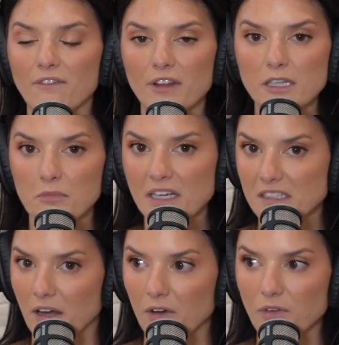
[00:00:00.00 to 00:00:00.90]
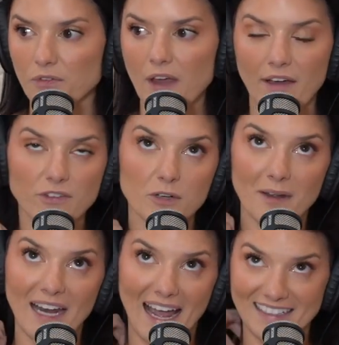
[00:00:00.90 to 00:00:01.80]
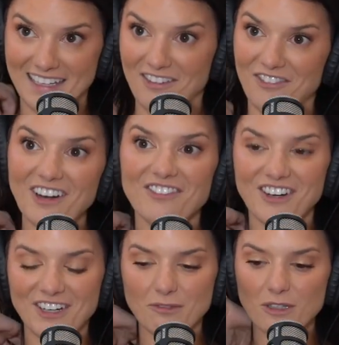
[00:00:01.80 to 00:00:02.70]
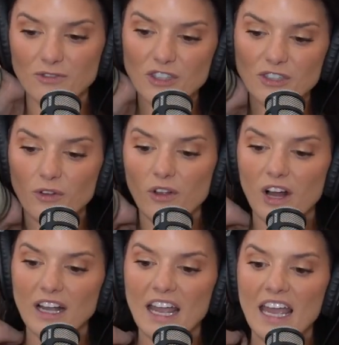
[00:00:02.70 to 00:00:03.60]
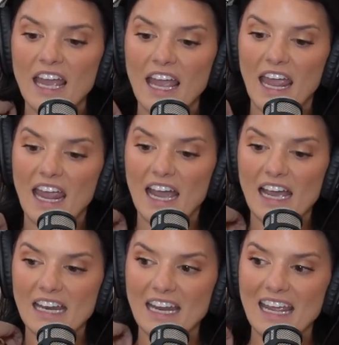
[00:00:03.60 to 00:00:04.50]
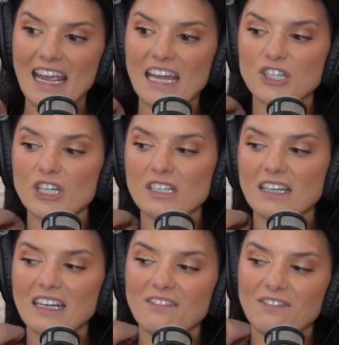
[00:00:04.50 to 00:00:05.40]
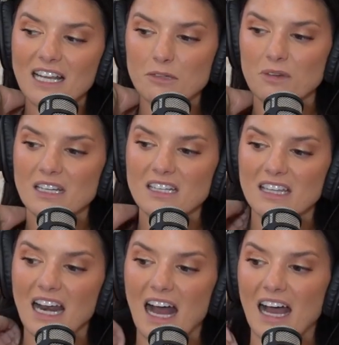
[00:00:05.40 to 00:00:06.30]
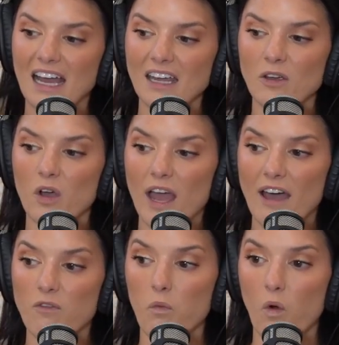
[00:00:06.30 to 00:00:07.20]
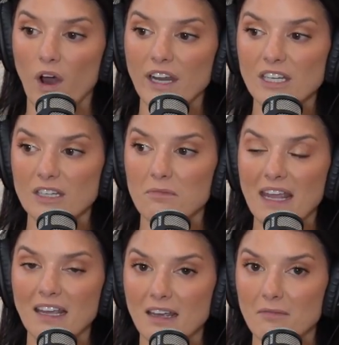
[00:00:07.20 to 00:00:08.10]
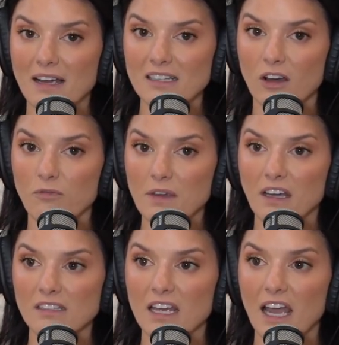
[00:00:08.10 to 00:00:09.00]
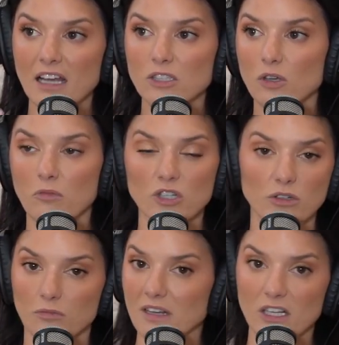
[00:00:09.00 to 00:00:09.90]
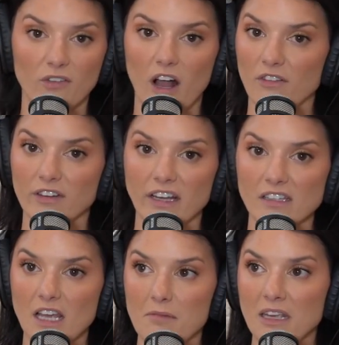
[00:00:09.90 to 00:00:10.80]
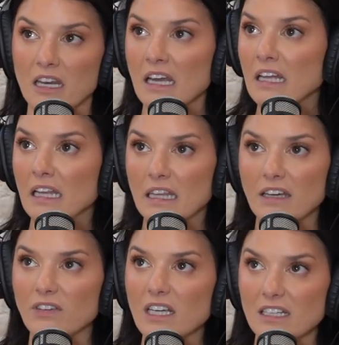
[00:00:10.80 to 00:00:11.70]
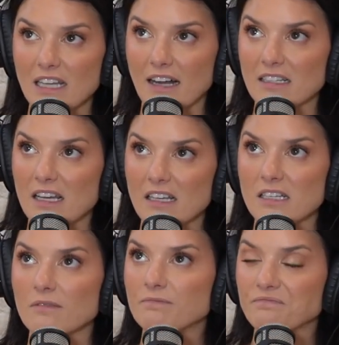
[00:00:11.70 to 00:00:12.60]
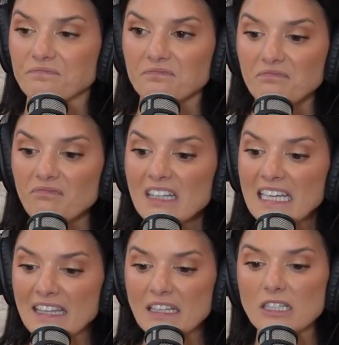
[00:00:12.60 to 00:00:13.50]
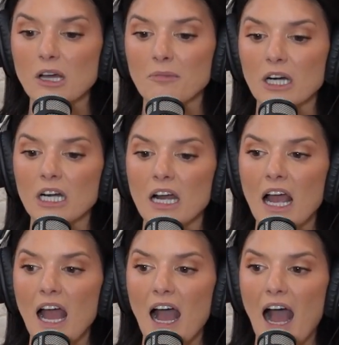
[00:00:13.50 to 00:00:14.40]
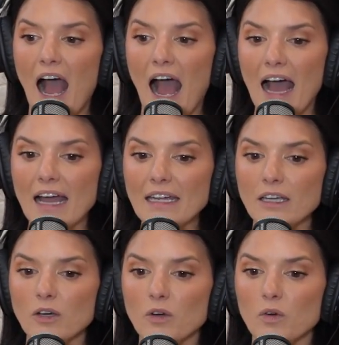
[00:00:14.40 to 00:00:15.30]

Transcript: for this myself after I've been asking for it for Christmas for so long. And it's just like an investment that I have wanted to make in myself, because it has so much to do with my self-confidence. I mean, living in Texas in the summer, I